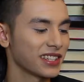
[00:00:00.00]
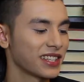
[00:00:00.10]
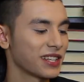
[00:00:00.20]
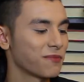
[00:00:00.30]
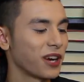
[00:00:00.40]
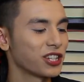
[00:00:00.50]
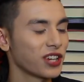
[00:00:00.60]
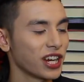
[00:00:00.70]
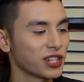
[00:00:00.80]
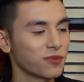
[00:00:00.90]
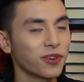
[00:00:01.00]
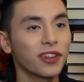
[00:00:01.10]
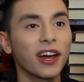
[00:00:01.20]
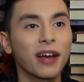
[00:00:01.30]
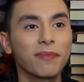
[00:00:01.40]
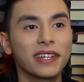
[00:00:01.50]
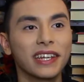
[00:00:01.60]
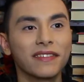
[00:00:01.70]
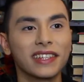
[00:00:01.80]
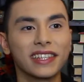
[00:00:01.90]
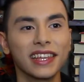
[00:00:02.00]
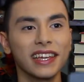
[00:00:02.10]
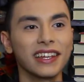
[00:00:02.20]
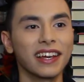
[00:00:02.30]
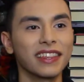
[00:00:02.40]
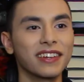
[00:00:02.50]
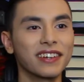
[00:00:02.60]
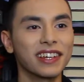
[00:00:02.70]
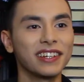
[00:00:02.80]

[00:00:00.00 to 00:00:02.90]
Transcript: It says White Trash Warlock by David Slayton on there.